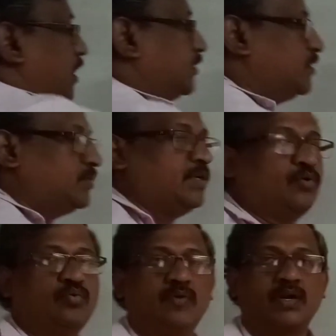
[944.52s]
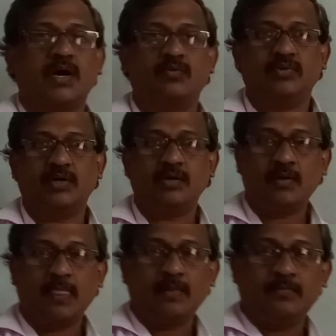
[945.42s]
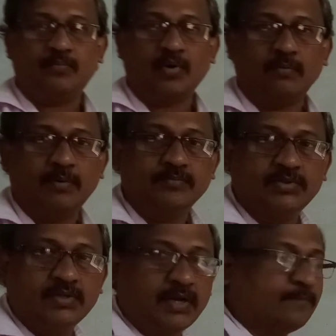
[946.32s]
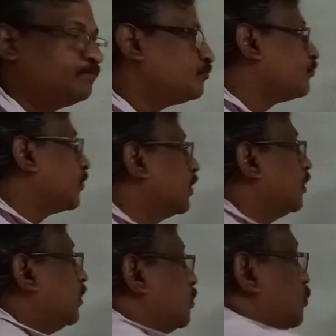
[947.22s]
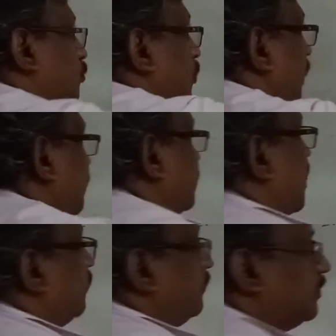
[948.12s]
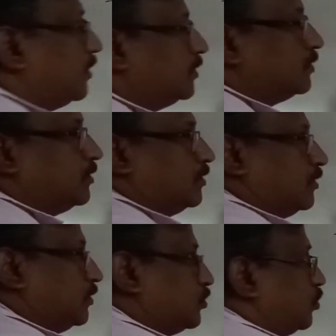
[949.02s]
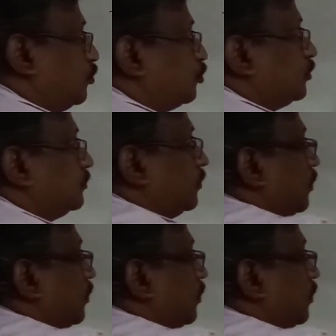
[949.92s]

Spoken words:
this you have to work out the problems, right? So let's start with the solution.